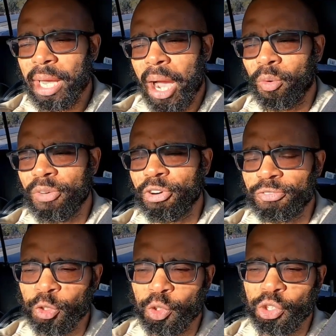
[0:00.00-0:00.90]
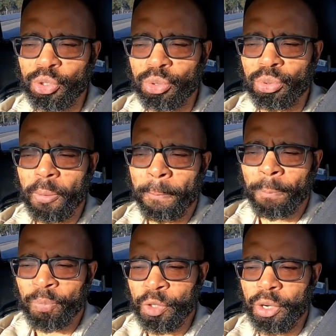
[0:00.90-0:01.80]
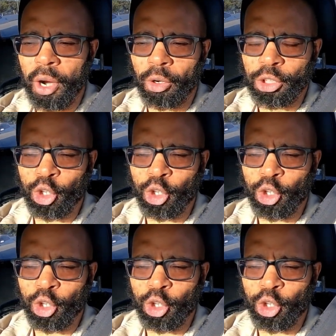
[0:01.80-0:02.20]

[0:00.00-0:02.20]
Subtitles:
However, if you do, you know,